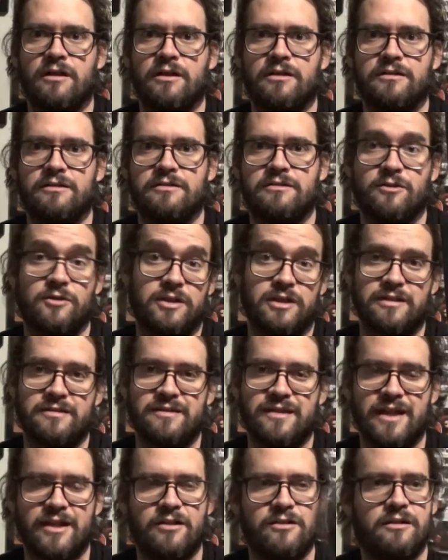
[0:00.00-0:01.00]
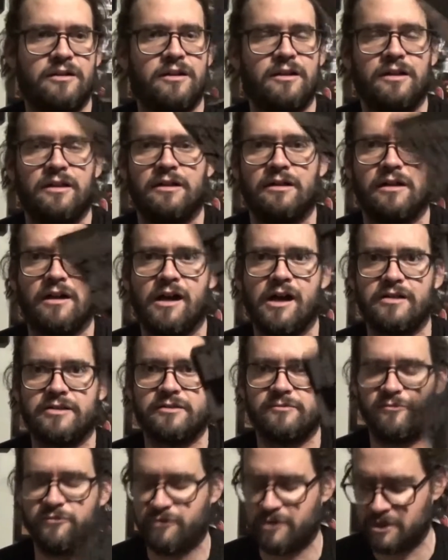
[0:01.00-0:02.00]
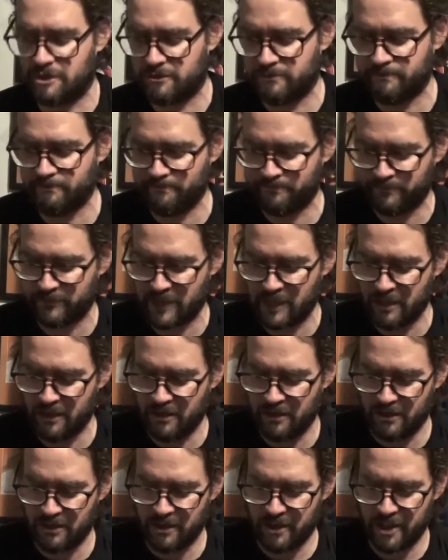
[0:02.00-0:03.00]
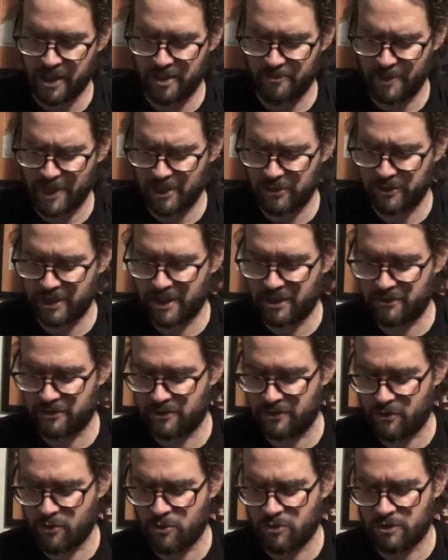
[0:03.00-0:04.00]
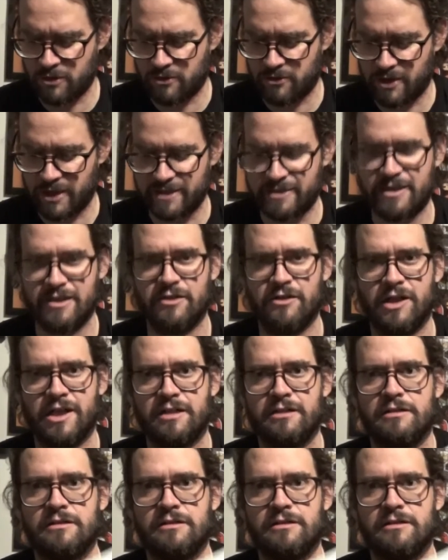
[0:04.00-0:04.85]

during the sale. Awesome film. And my only other horror Criterion,